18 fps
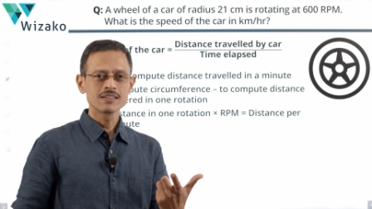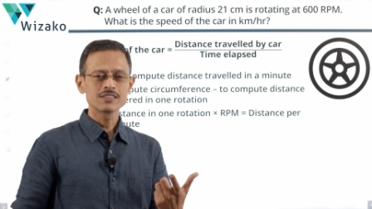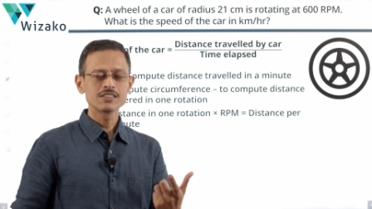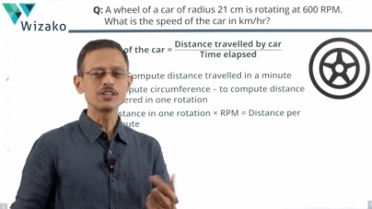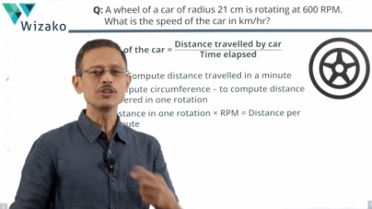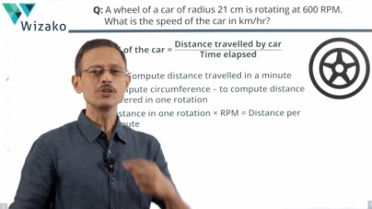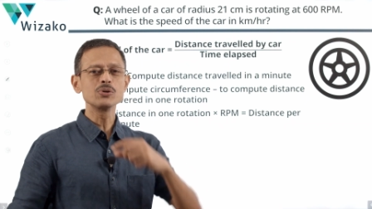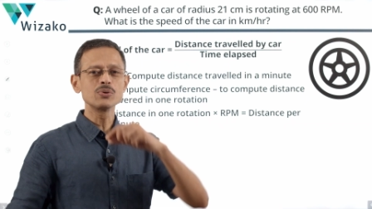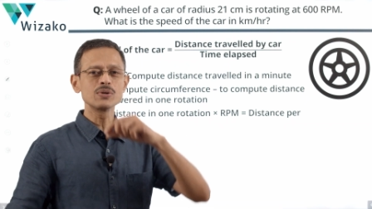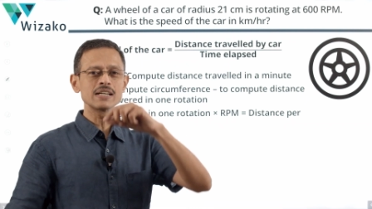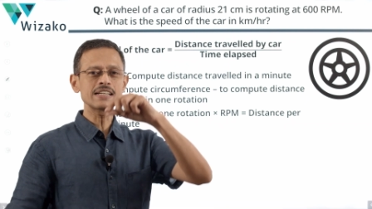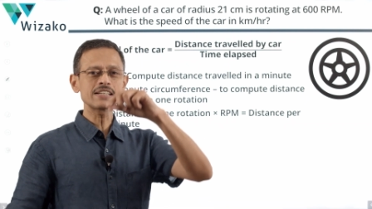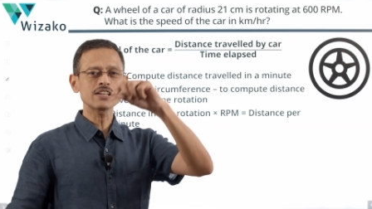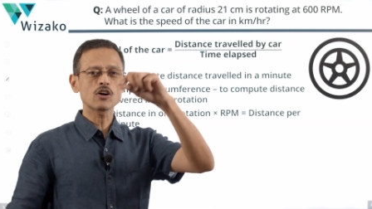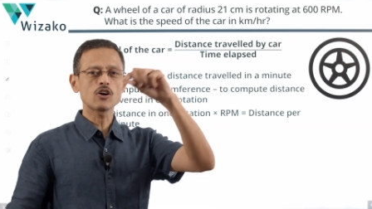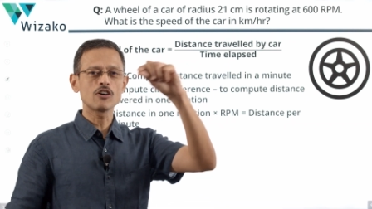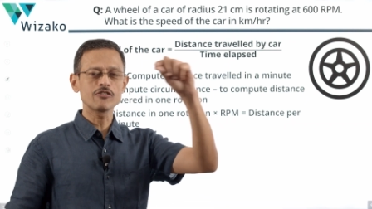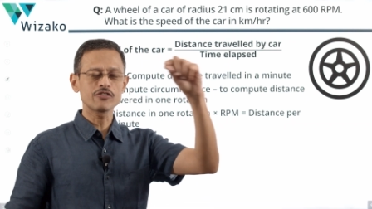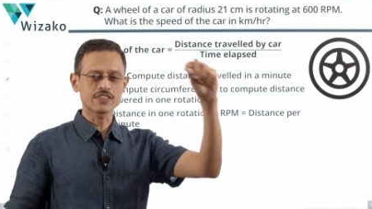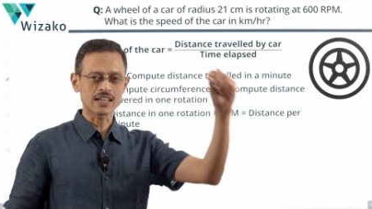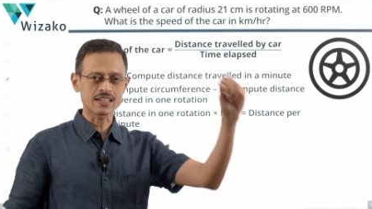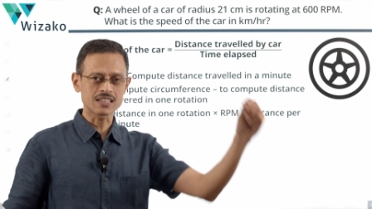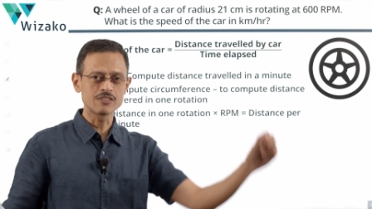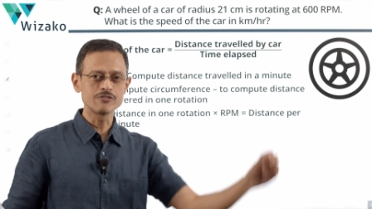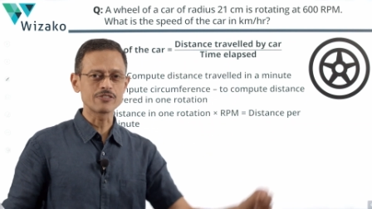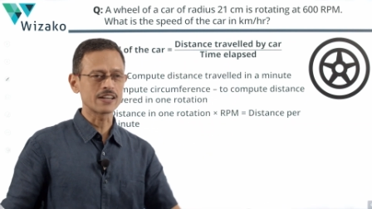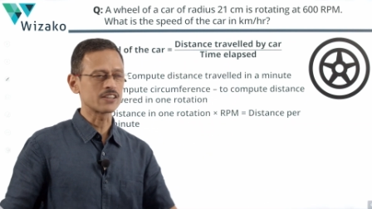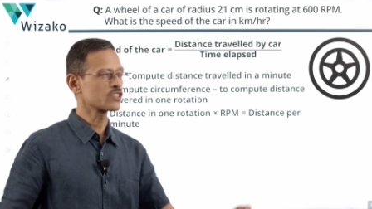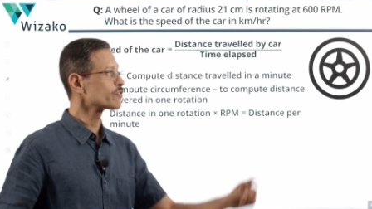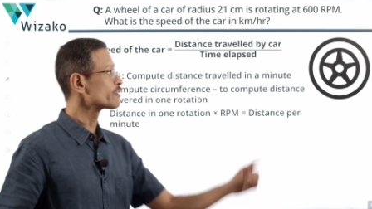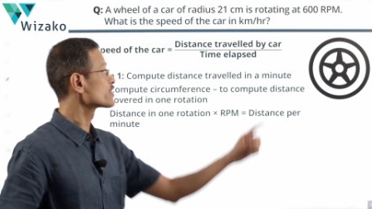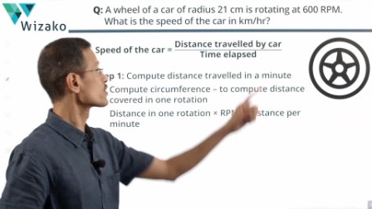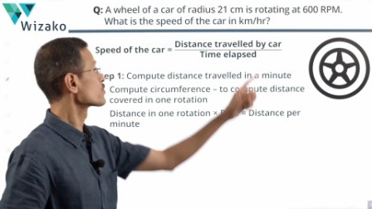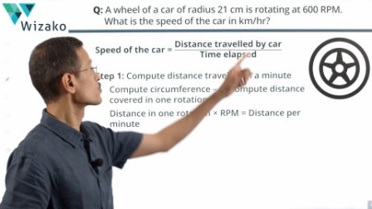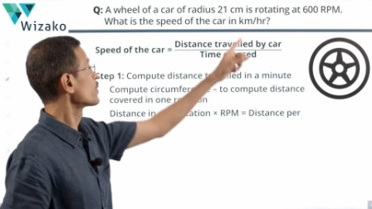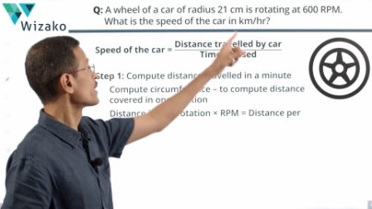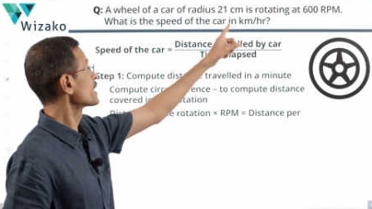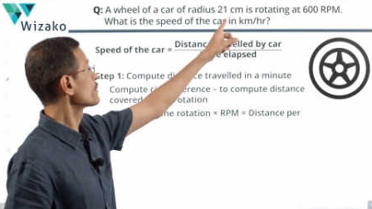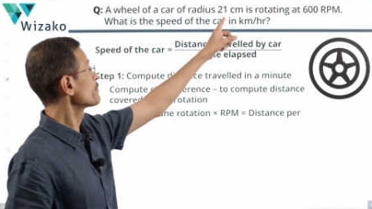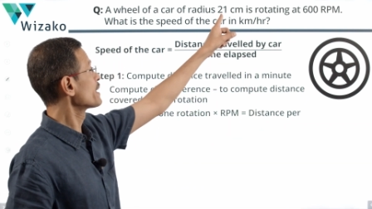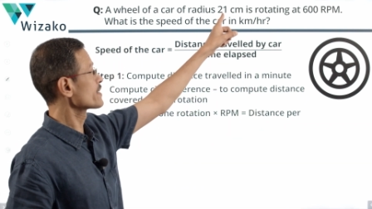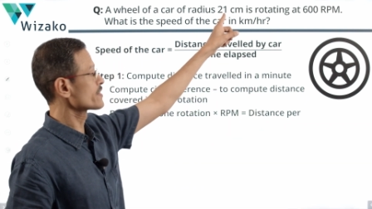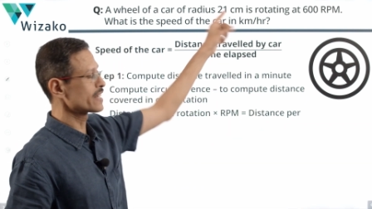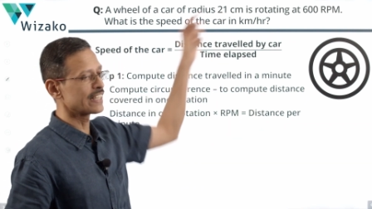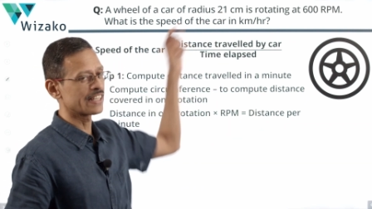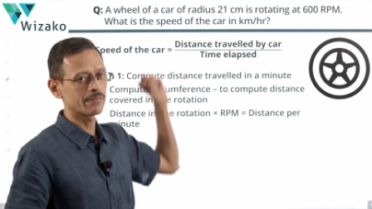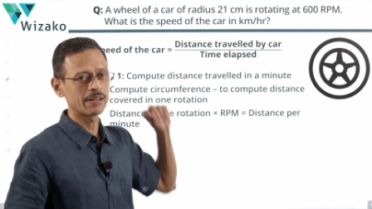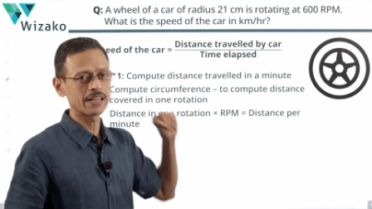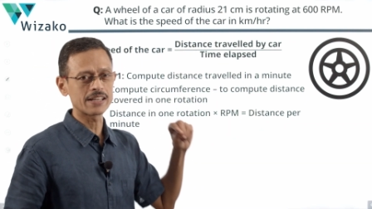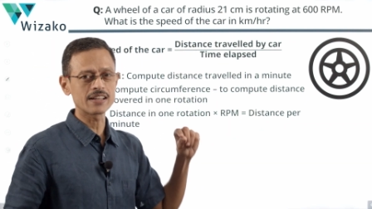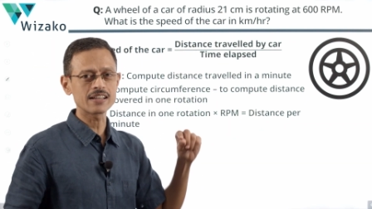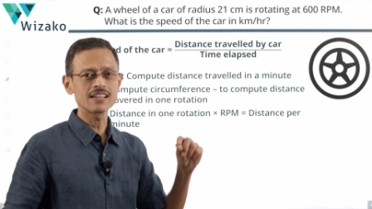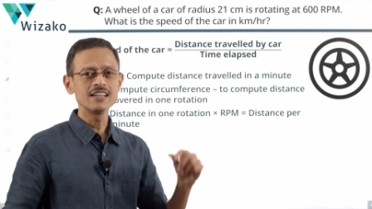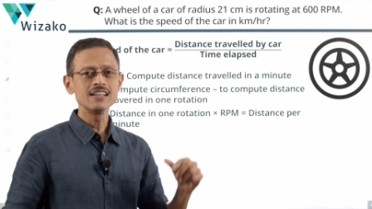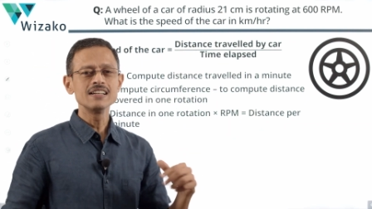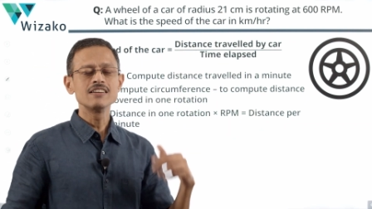the unit of circumference, which is going to be a centimeter,